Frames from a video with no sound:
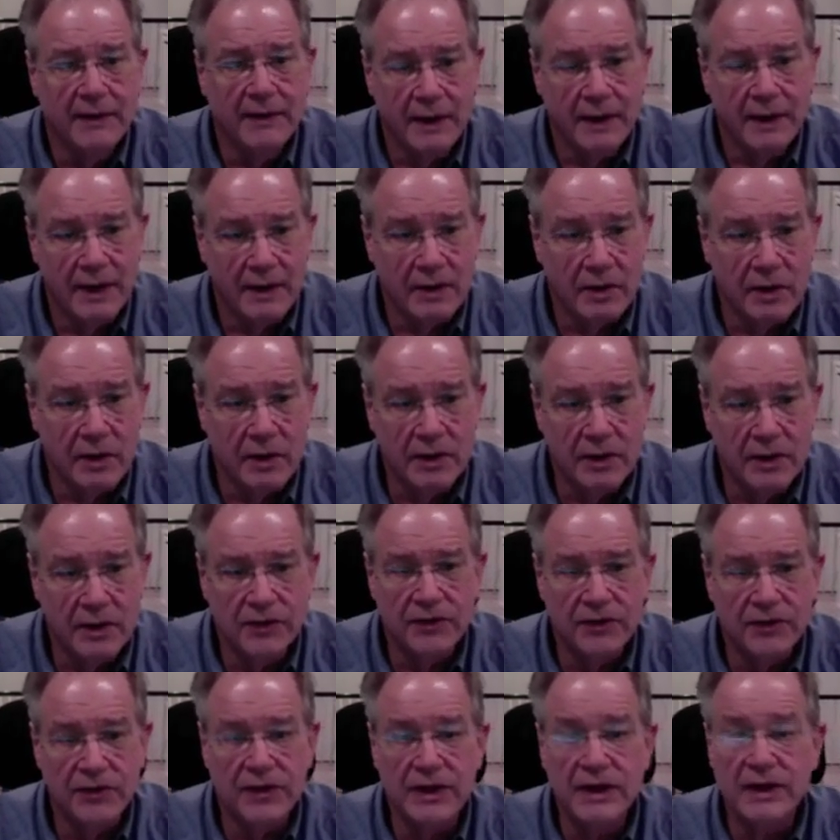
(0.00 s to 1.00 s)
I call
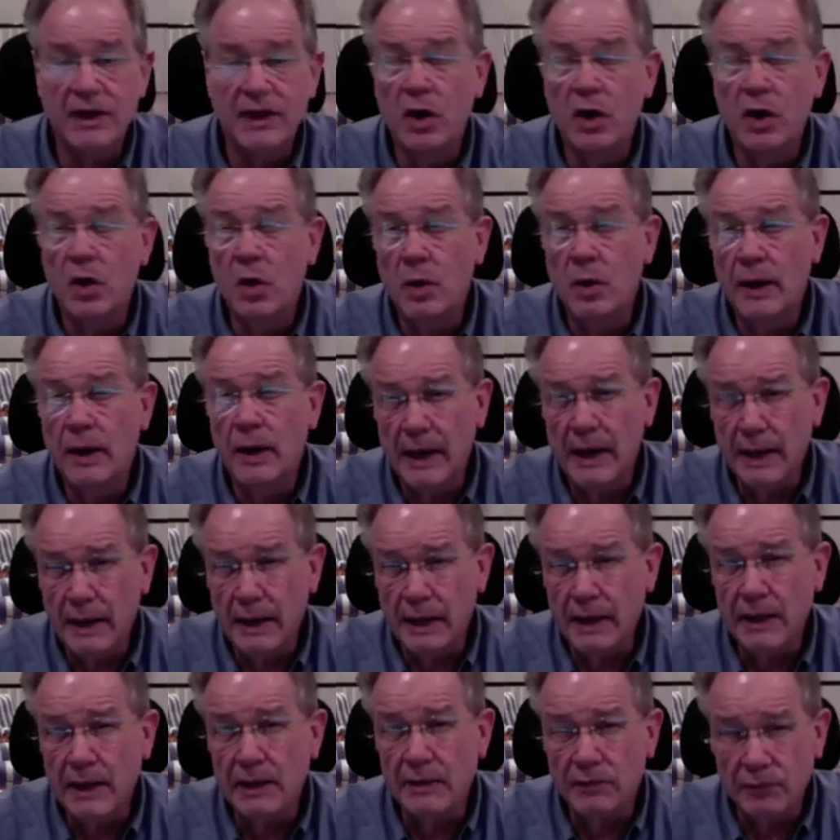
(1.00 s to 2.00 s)
this the
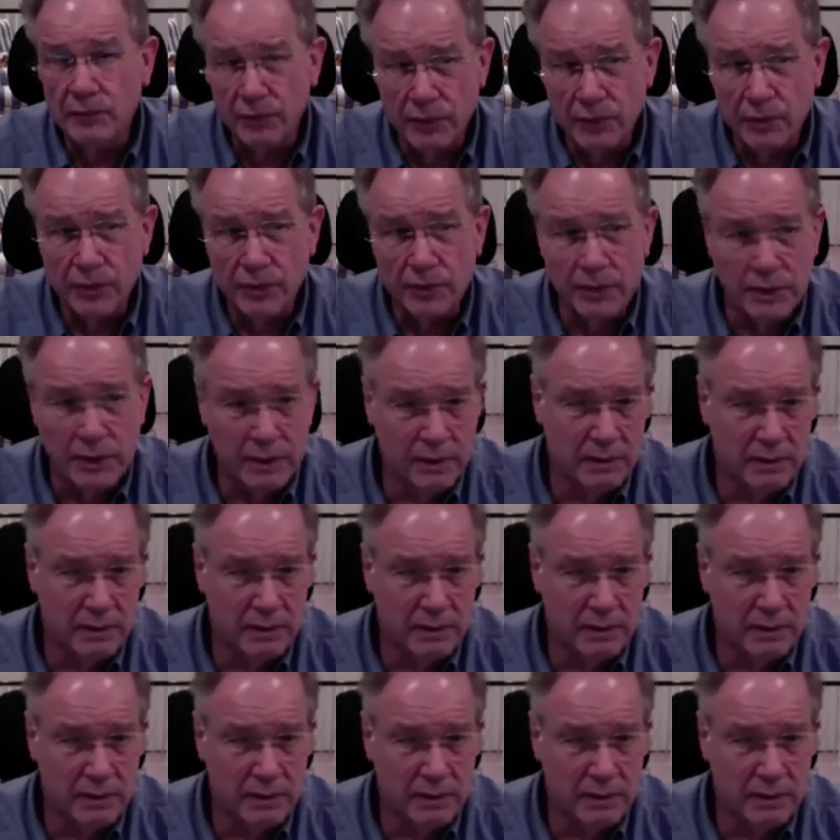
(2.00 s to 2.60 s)
low-hanging fruit